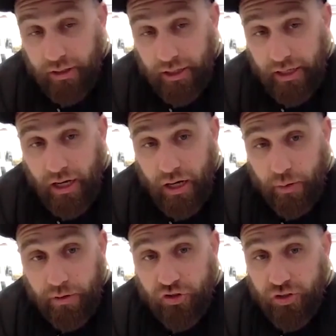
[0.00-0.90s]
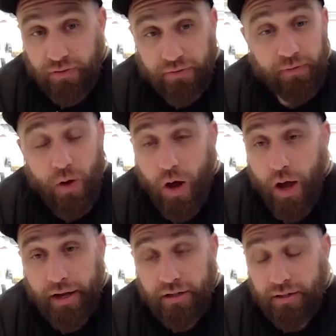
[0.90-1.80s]
And I would just
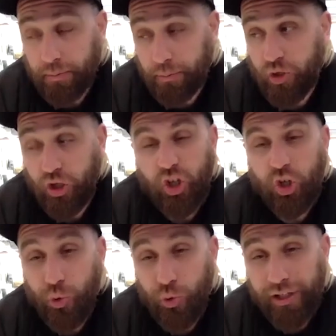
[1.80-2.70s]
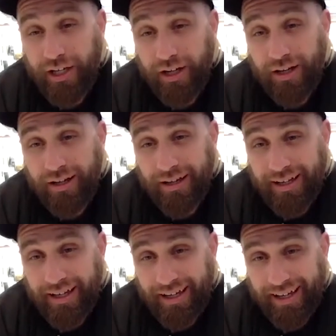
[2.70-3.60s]
find peculiar
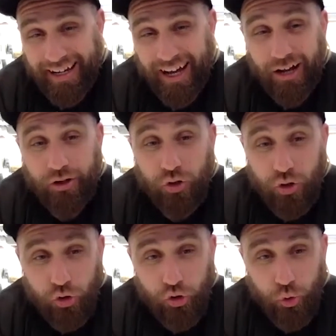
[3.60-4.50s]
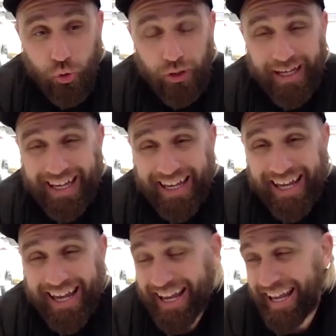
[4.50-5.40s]
and unusual,
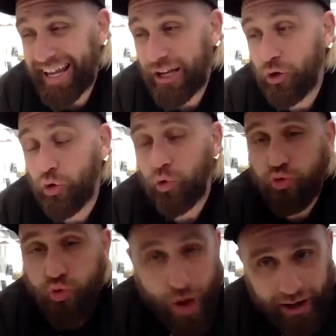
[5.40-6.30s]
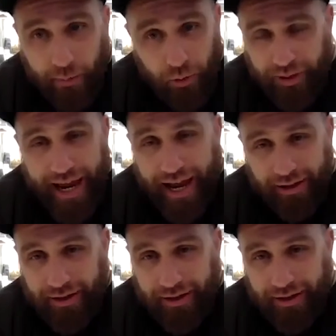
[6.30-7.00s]
incredible talent.